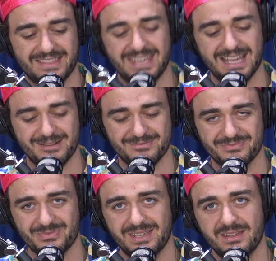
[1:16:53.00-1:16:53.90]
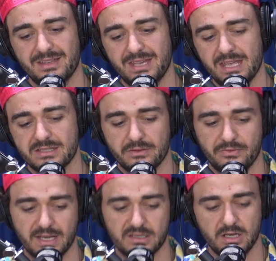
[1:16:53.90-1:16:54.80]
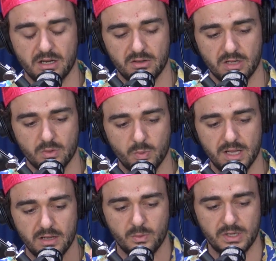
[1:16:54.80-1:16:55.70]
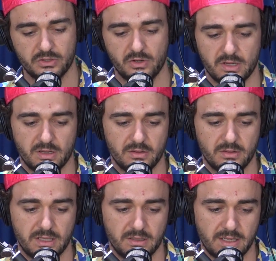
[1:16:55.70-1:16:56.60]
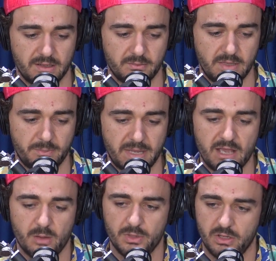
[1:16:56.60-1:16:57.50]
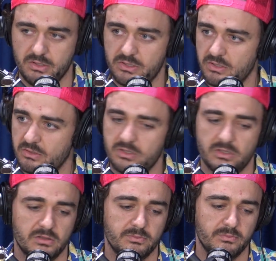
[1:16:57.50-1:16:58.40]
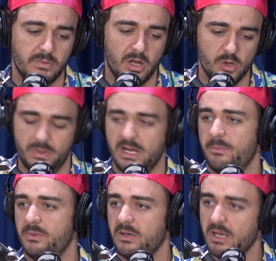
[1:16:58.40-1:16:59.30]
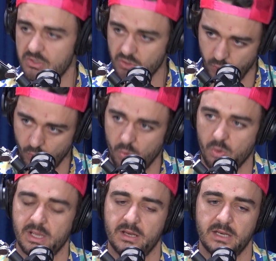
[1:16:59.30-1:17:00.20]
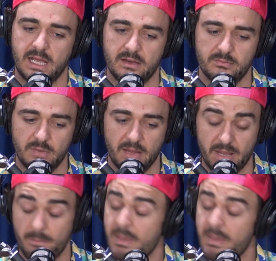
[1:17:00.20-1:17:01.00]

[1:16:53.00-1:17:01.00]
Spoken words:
No, the is the fact, you know, like we're trying to empower blokes to open up and talk and about